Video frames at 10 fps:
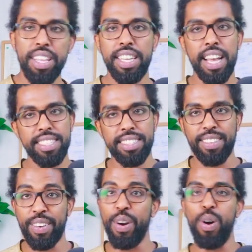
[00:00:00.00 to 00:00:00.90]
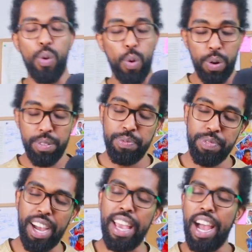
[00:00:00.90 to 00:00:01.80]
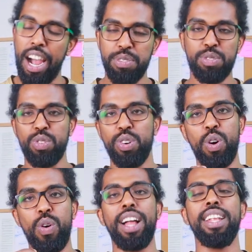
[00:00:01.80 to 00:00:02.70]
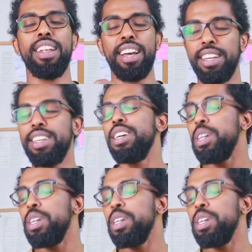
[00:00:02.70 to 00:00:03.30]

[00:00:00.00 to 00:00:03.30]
Yes, grow. I have to grow and learn,